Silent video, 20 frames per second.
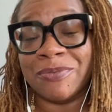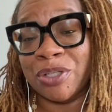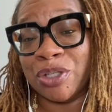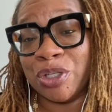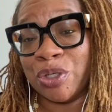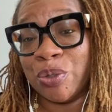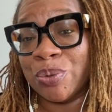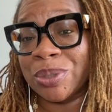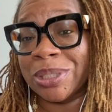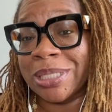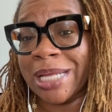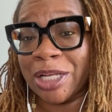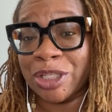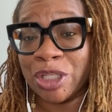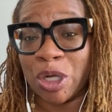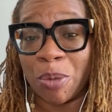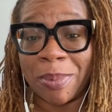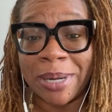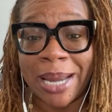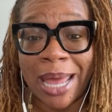to using that
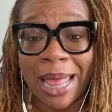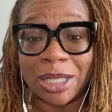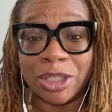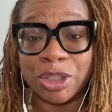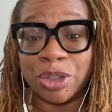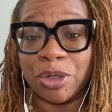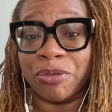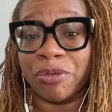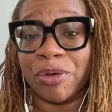terminology or